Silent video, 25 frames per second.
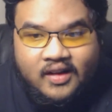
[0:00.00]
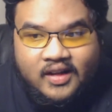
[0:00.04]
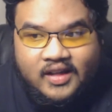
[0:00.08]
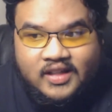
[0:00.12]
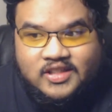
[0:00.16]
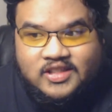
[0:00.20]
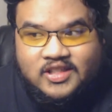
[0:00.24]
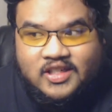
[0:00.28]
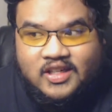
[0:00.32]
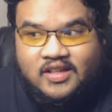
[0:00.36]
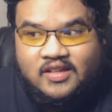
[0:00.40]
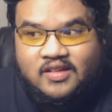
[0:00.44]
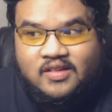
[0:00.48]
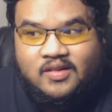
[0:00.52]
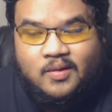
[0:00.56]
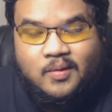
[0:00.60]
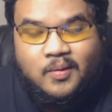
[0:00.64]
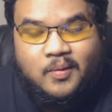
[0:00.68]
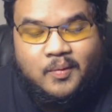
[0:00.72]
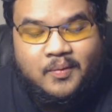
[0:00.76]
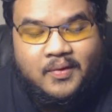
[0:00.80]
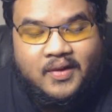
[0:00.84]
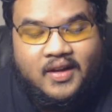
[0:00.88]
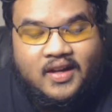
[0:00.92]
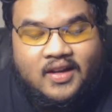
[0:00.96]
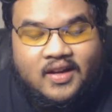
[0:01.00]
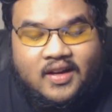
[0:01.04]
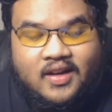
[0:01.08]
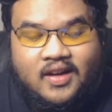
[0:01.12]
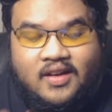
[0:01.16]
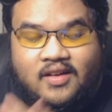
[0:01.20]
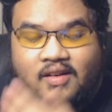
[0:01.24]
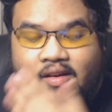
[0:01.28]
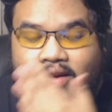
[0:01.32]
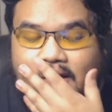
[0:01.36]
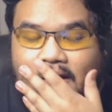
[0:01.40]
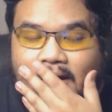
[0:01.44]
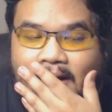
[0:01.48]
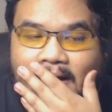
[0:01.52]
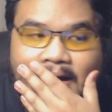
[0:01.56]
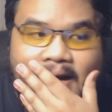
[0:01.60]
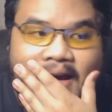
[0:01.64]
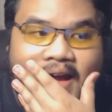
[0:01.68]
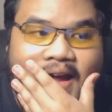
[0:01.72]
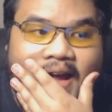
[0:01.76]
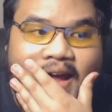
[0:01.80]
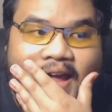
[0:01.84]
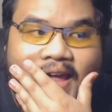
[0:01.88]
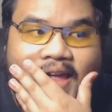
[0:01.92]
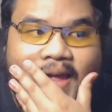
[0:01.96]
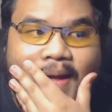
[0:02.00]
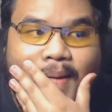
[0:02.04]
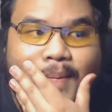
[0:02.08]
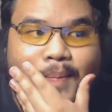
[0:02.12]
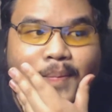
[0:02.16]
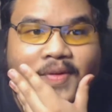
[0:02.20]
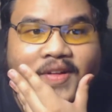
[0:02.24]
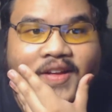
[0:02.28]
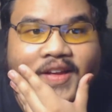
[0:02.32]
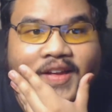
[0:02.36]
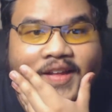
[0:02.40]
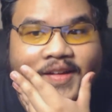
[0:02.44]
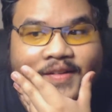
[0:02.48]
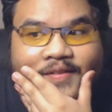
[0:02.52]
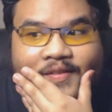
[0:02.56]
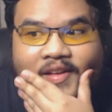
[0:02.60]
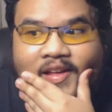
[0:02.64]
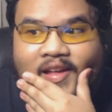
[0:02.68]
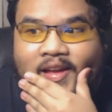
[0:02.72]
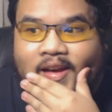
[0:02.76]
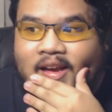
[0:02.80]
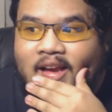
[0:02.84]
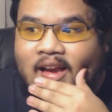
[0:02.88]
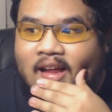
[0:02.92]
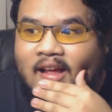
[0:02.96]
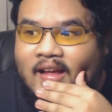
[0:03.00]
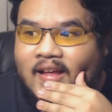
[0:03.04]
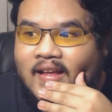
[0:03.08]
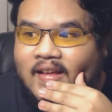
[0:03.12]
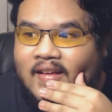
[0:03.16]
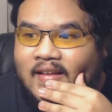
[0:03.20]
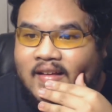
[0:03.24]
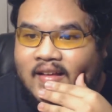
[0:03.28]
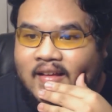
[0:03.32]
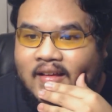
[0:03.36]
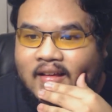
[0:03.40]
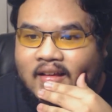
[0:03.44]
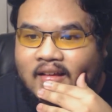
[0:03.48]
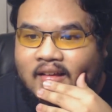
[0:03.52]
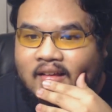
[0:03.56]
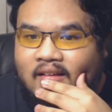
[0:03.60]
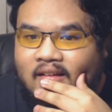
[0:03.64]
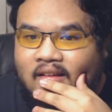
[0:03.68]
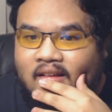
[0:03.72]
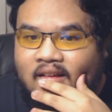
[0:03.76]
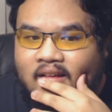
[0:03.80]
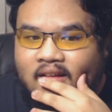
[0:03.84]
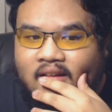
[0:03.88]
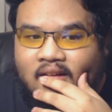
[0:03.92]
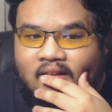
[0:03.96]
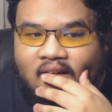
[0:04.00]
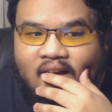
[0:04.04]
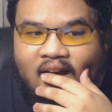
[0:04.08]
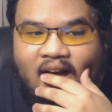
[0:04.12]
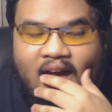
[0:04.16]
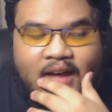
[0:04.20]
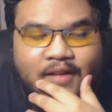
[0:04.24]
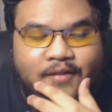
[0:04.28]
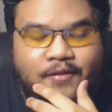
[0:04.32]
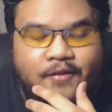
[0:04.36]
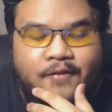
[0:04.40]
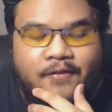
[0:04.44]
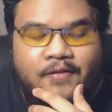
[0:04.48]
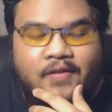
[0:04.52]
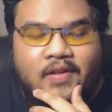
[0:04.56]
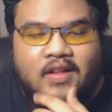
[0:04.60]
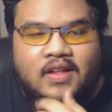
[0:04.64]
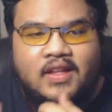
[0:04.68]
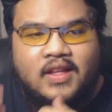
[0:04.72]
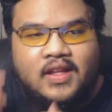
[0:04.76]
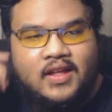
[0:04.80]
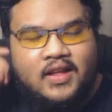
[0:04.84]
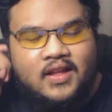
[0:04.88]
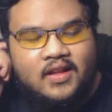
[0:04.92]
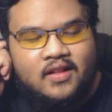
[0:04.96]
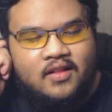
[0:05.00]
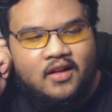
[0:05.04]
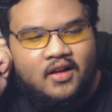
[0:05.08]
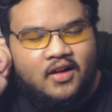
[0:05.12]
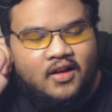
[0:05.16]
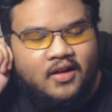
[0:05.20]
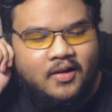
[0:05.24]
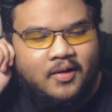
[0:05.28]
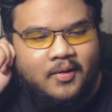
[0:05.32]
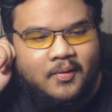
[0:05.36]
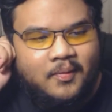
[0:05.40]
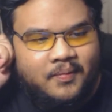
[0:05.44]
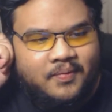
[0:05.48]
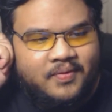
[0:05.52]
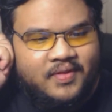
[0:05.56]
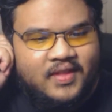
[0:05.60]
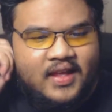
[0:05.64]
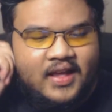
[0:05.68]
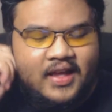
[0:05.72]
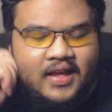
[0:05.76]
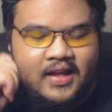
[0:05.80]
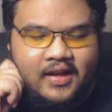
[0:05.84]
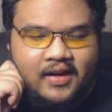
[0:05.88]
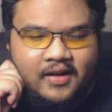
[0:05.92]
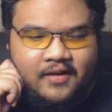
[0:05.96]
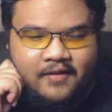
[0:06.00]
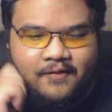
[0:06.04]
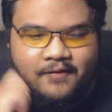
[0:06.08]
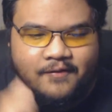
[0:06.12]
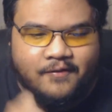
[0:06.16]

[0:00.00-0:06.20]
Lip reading: It's just, oh my gosh, I can't believe it. Like, I have a feeling that